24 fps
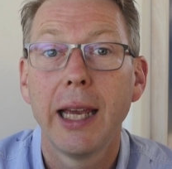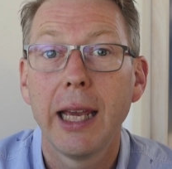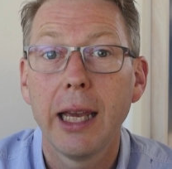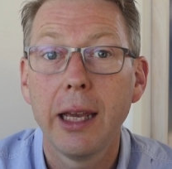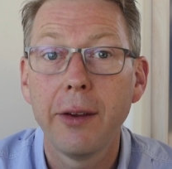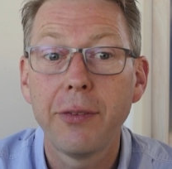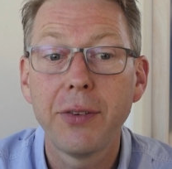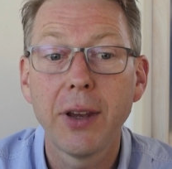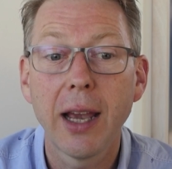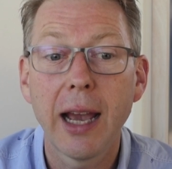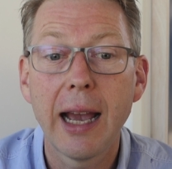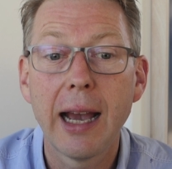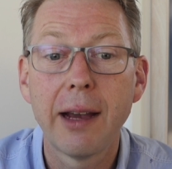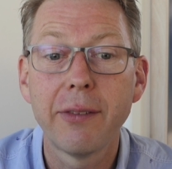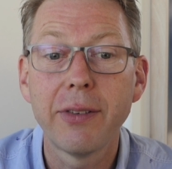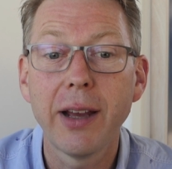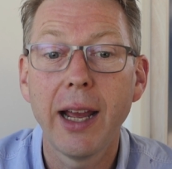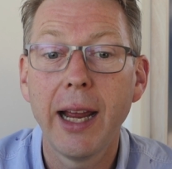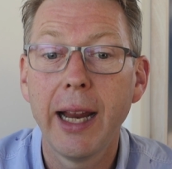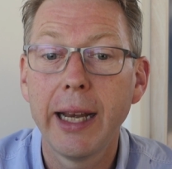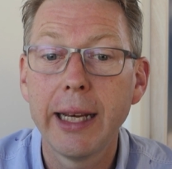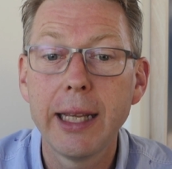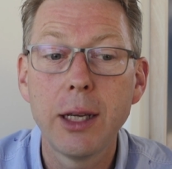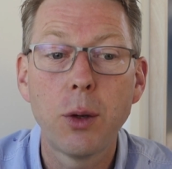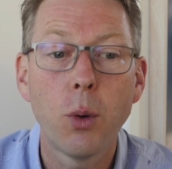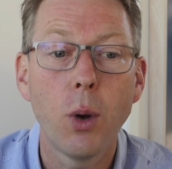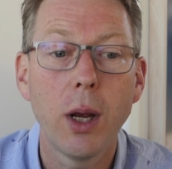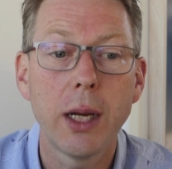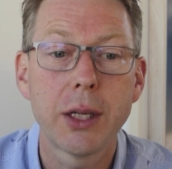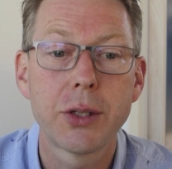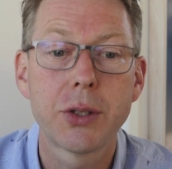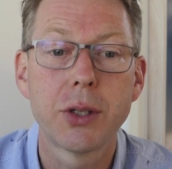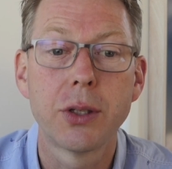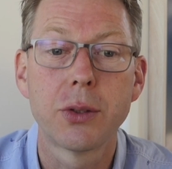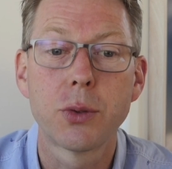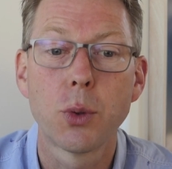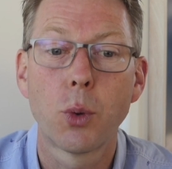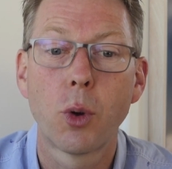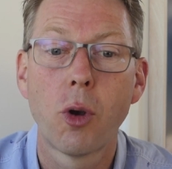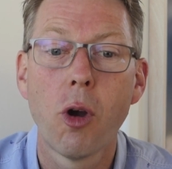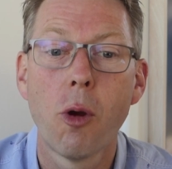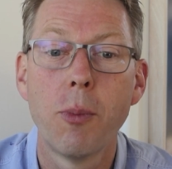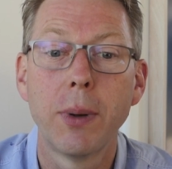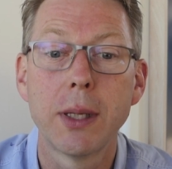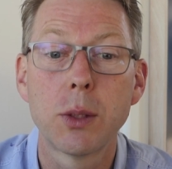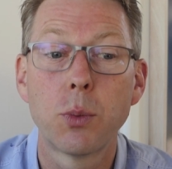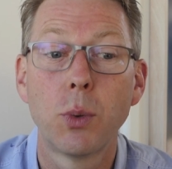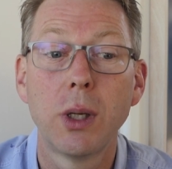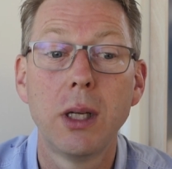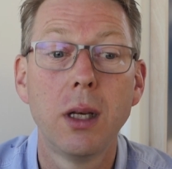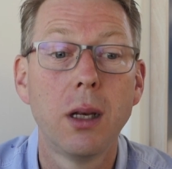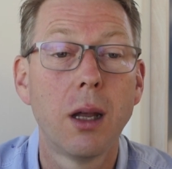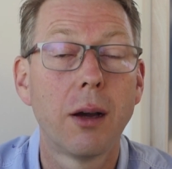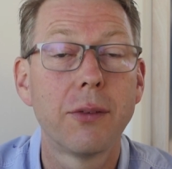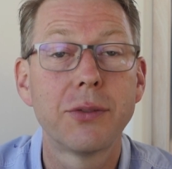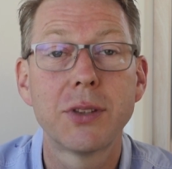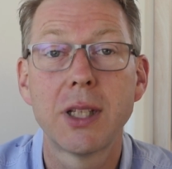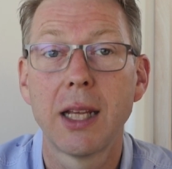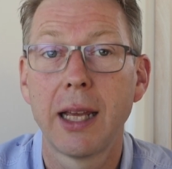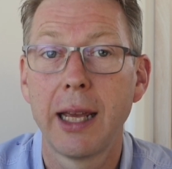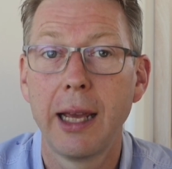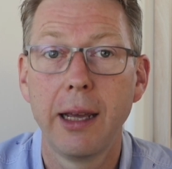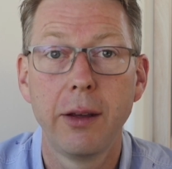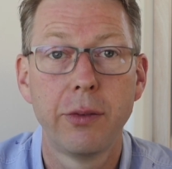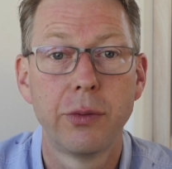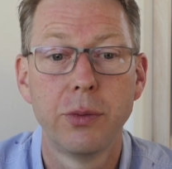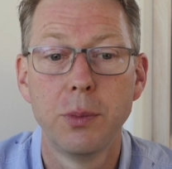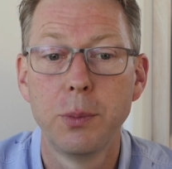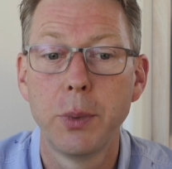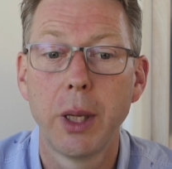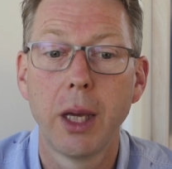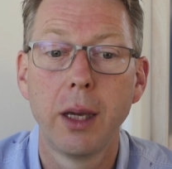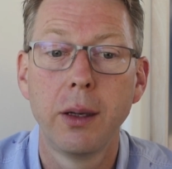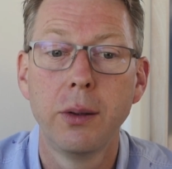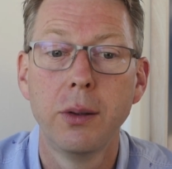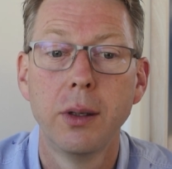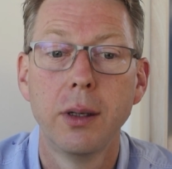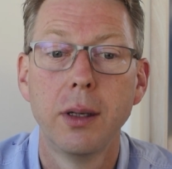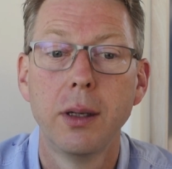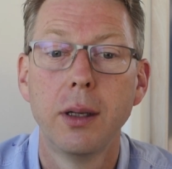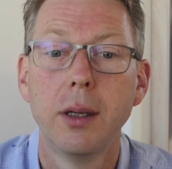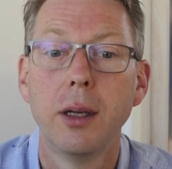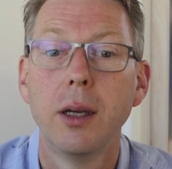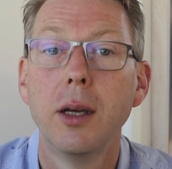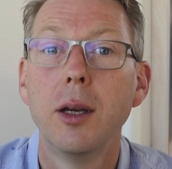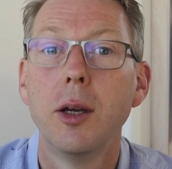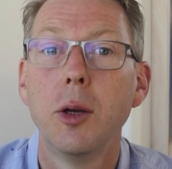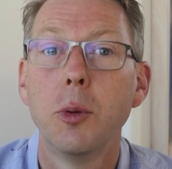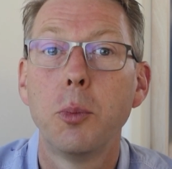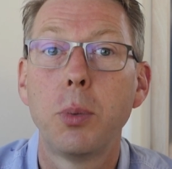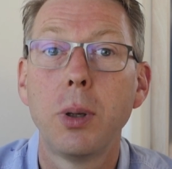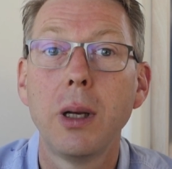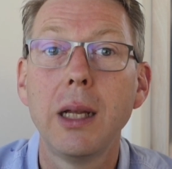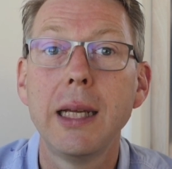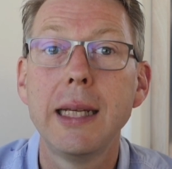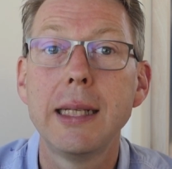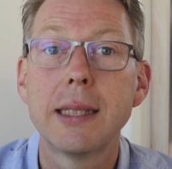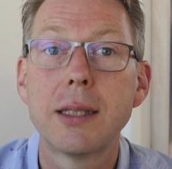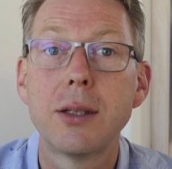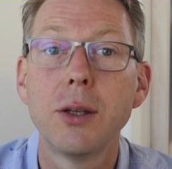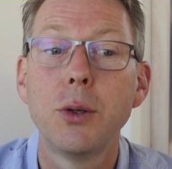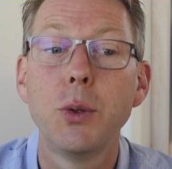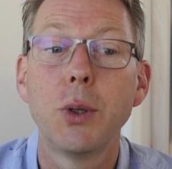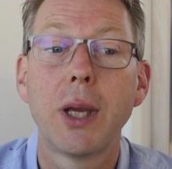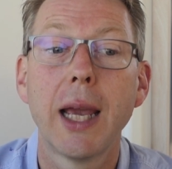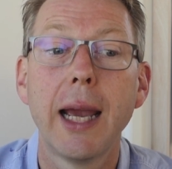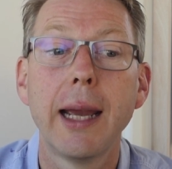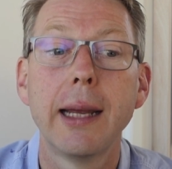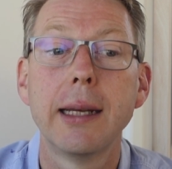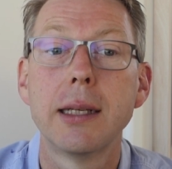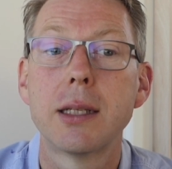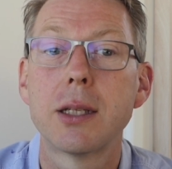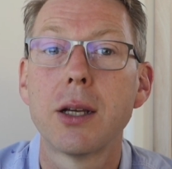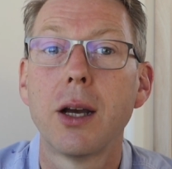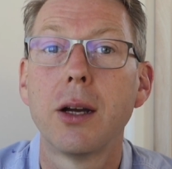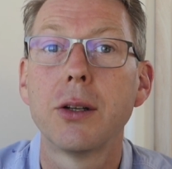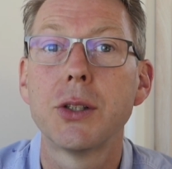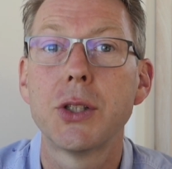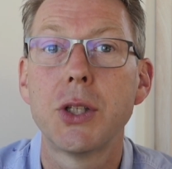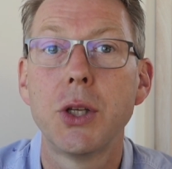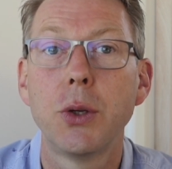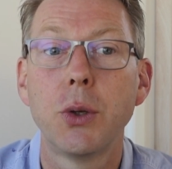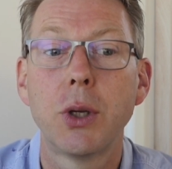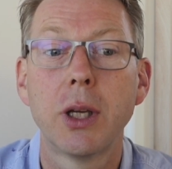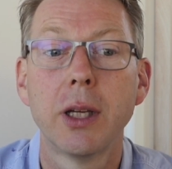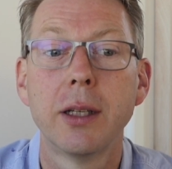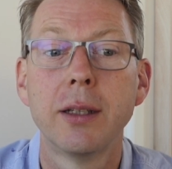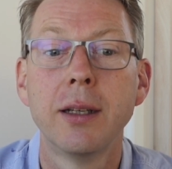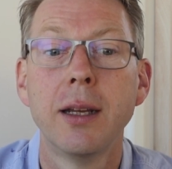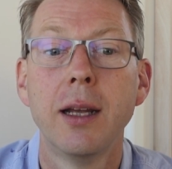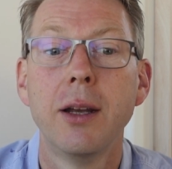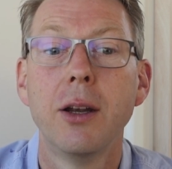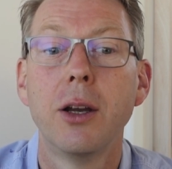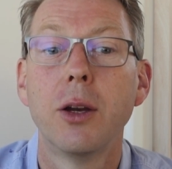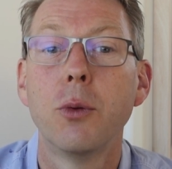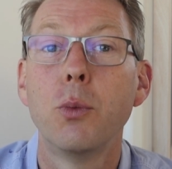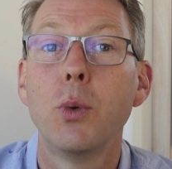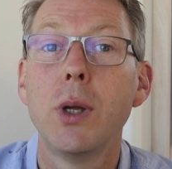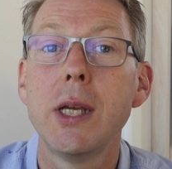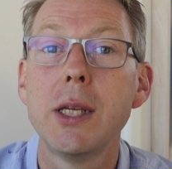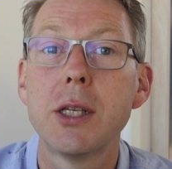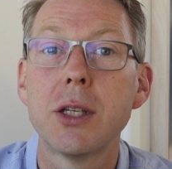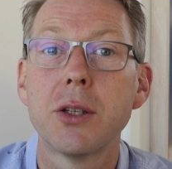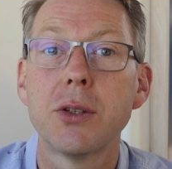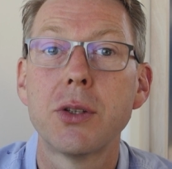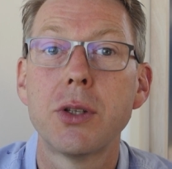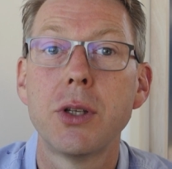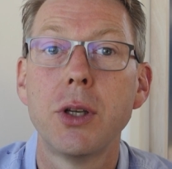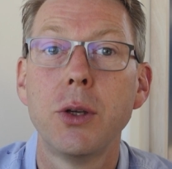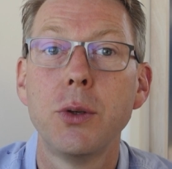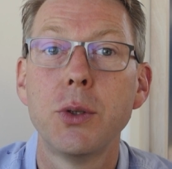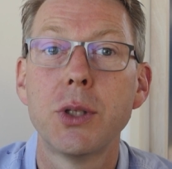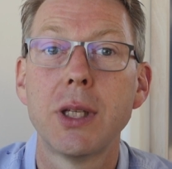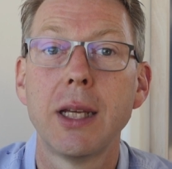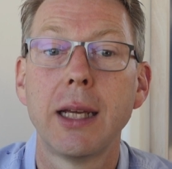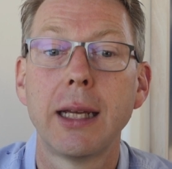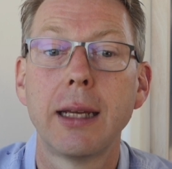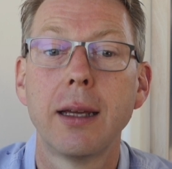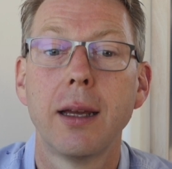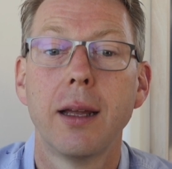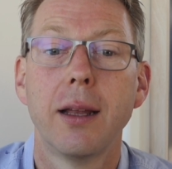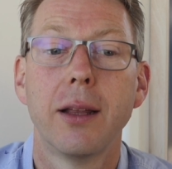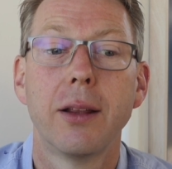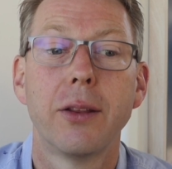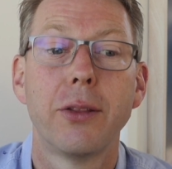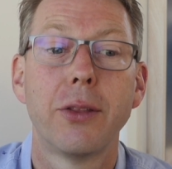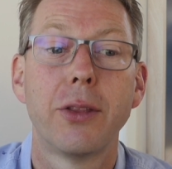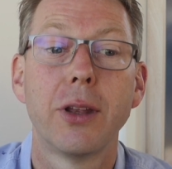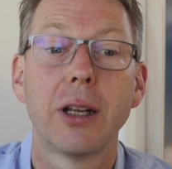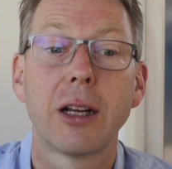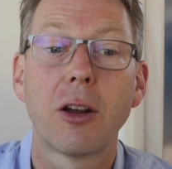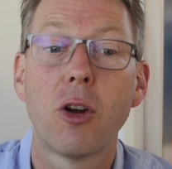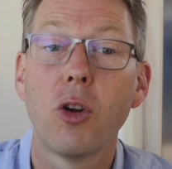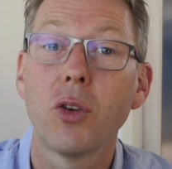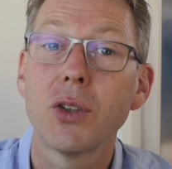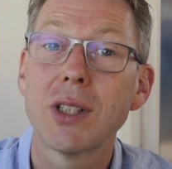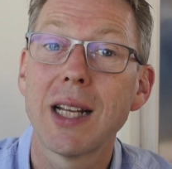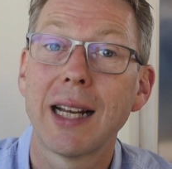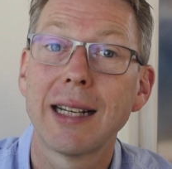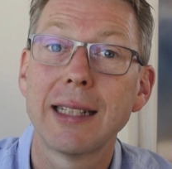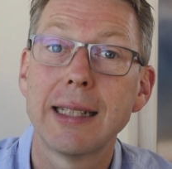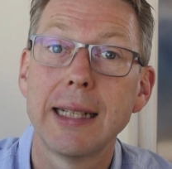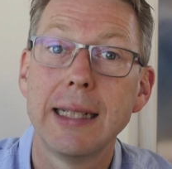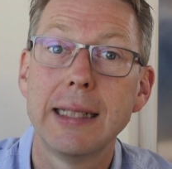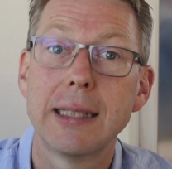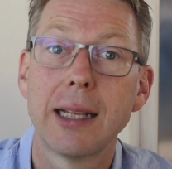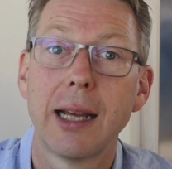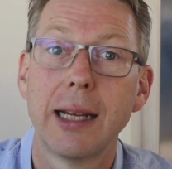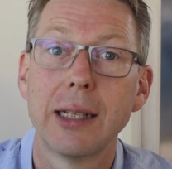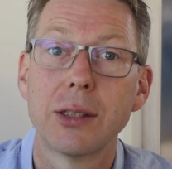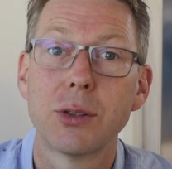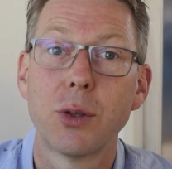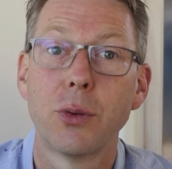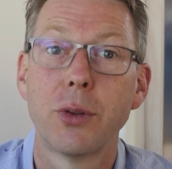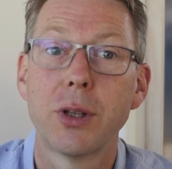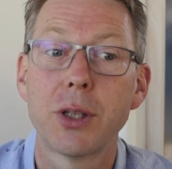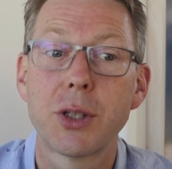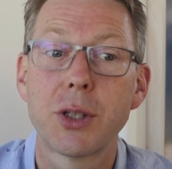If you have any questions or comments, we'd love to hear from you. Please do get in touch. You can reach us using the contact details on the